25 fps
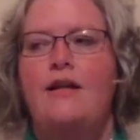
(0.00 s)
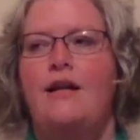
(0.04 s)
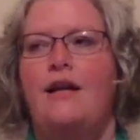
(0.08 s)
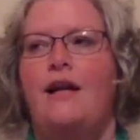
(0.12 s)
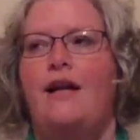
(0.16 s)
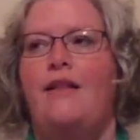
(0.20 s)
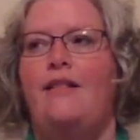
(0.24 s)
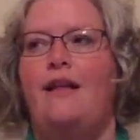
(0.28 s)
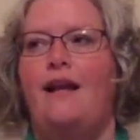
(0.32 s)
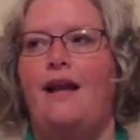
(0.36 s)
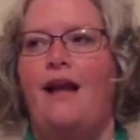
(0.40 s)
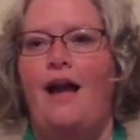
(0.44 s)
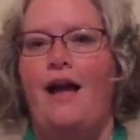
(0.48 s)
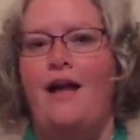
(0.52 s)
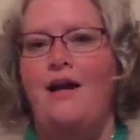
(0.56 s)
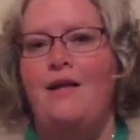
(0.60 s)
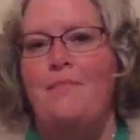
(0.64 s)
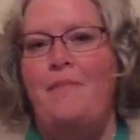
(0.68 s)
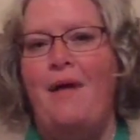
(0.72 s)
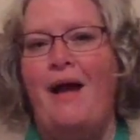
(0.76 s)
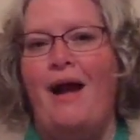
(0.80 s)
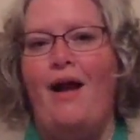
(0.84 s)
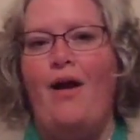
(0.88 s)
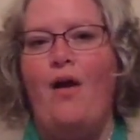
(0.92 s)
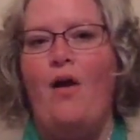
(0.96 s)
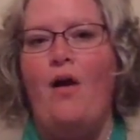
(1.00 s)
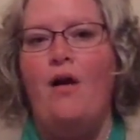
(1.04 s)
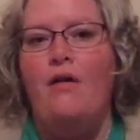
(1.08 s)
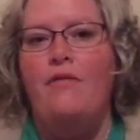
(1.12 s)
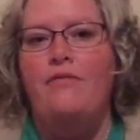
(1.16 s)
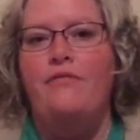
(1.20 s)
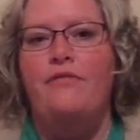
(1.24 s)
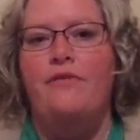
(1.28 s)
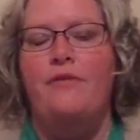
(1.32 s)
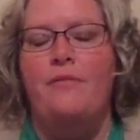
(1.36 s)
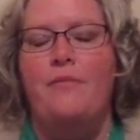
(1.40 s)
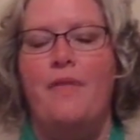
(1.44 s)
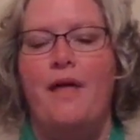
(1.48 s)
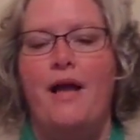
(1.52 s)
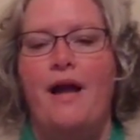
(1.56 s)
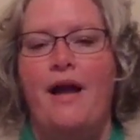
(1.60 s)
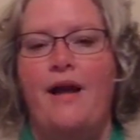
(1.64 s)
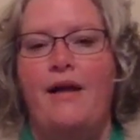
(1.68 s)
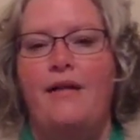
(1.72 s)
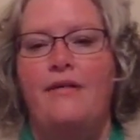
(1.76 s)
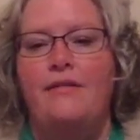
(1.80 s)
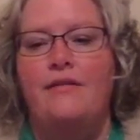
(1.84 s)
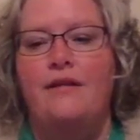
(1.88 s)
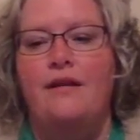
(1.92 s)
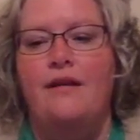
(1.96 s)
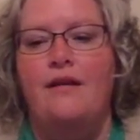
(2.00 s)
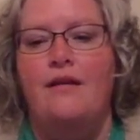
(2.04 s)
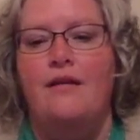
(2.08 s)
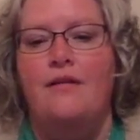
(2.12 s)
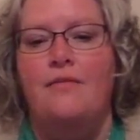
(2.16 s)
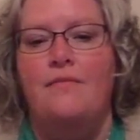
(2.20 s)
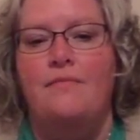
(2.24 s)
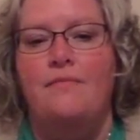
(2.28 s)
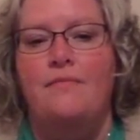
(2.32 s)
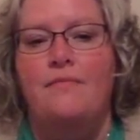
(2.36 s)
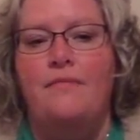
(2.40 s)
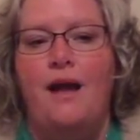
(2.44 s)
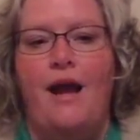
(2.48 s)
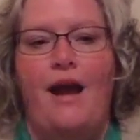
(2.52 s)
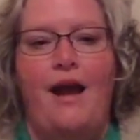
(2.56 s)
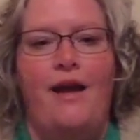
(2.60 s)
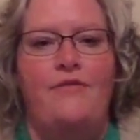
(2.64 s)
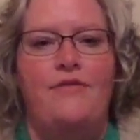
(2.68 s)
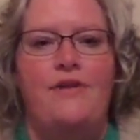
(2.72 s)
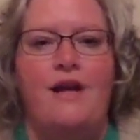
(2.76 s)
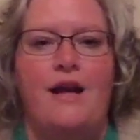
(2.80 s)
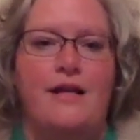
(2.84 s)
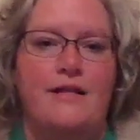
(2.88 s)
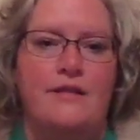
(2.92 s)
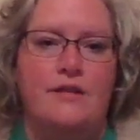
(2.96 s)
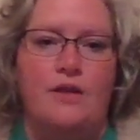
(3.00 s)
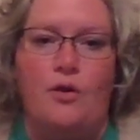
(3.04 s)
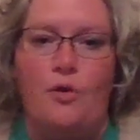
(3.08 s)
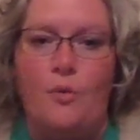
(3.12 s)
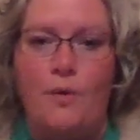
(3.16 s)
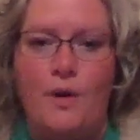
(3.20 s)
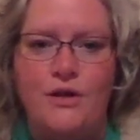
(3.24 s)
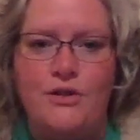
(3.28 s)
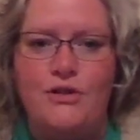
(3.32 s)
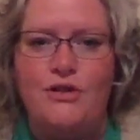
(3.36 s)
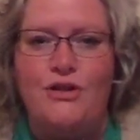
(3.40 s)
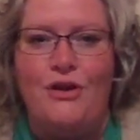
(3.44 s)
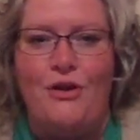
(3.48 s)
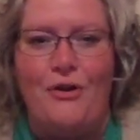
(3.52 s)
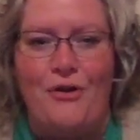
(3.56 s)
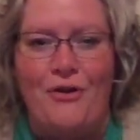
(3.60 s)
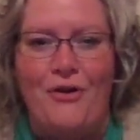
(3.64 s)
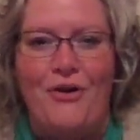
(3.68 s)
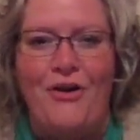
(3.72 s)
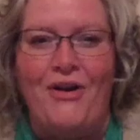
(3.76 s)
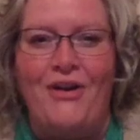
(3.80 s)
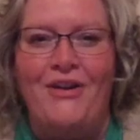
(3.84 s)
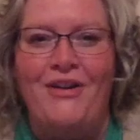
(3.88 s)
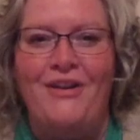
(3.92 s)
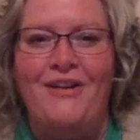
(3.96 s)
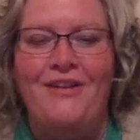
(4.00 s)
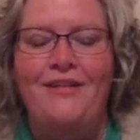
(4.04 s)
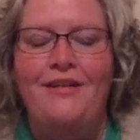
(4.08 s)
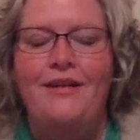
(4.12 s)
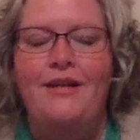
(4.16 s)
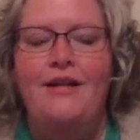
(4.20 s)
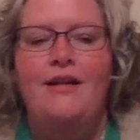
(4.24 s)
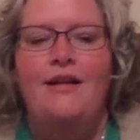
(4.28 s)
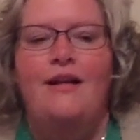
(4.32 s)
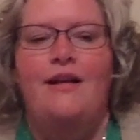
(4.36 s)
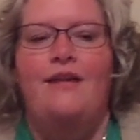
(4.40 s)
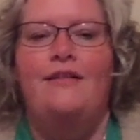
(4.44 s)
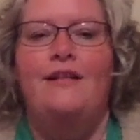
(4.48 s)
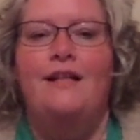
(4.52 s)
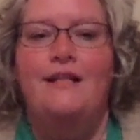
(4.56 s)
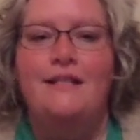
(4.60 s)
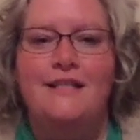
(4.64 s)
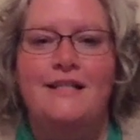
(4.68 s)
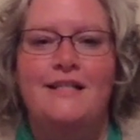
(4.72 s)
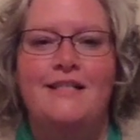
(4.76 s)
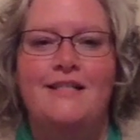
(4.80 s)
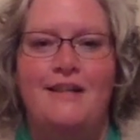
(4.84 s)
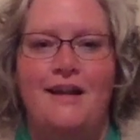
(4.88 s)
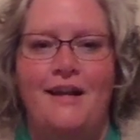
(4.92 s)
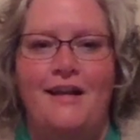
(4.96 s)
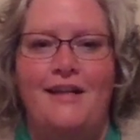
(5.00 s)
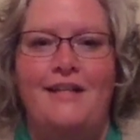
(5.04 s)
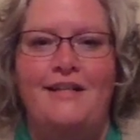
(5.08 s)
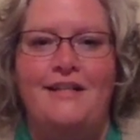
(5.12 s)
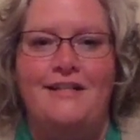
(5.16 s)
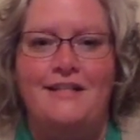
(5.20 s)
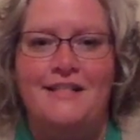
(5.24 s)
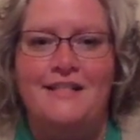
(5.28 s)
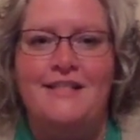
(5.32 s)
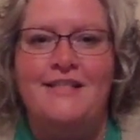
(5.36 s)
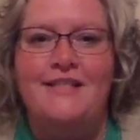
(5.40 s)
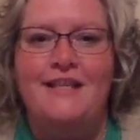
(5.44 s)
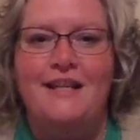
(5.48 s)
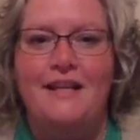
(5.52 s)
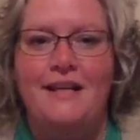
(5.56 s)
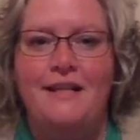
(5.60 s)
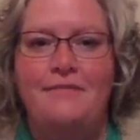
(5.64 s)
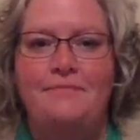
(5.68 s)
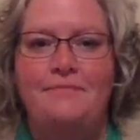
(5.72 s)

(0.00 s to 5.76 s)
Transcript: and they kind of back off from that I have to ask a question hook, and that's exciting to see.